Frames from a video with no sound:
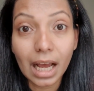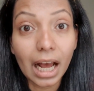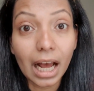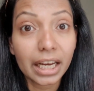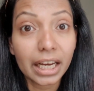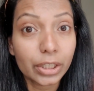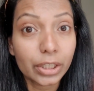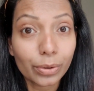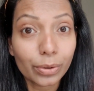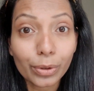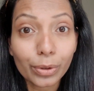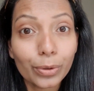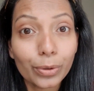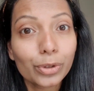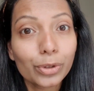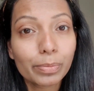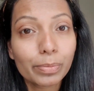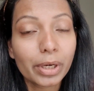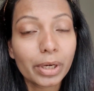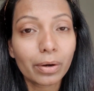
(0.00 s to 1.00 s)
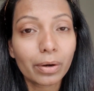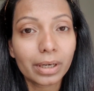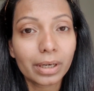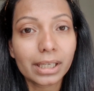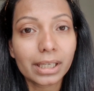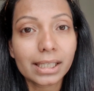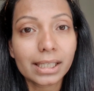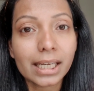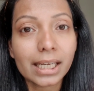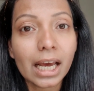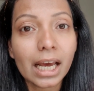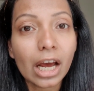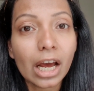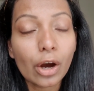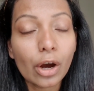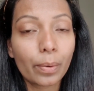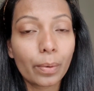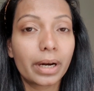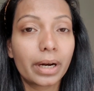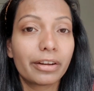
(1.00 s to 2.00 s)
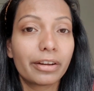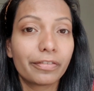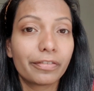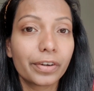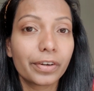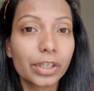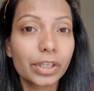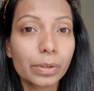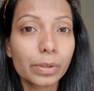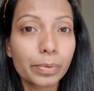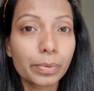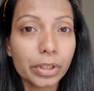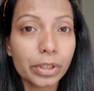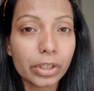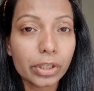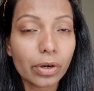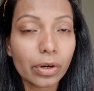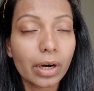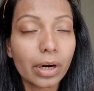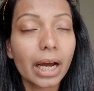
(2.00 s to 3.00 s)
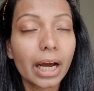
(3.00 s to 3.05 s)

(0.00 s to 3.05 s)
I don't know, to be honest. When I first put it on,